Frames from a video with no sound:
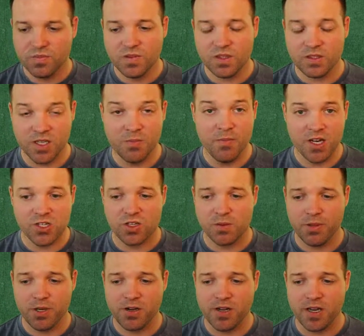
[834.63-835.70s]
to measure the
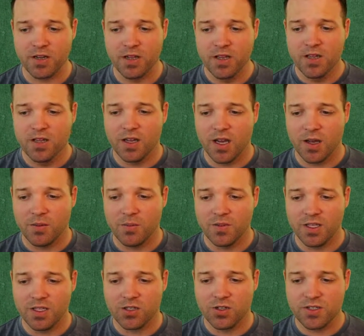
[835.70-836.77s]
period.
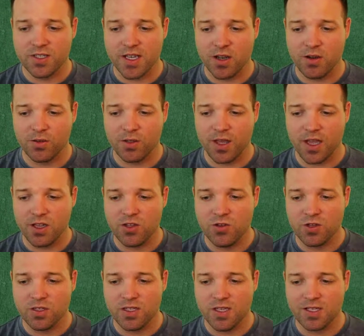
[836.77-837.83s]
It turns out that you
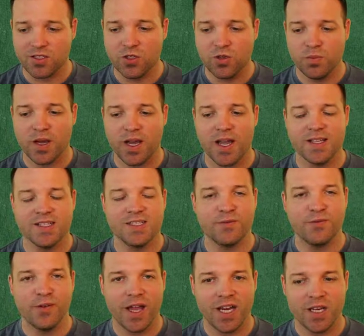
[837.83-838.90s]
can take 2 pi
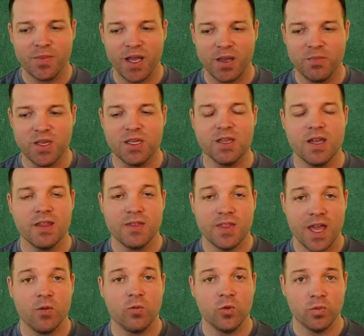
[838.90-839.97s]
divided by b, and
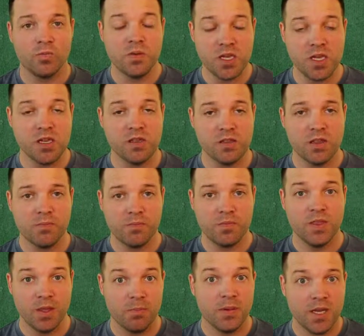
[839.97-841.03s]
that will be
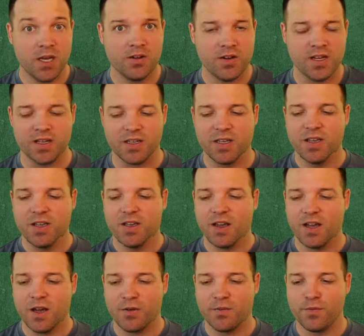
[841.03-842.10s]
the period
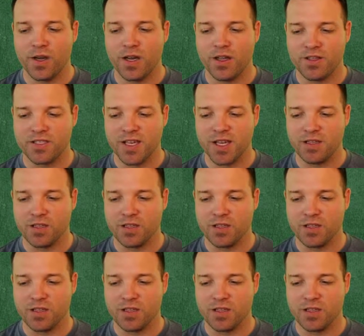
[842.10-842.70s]
of the sine and the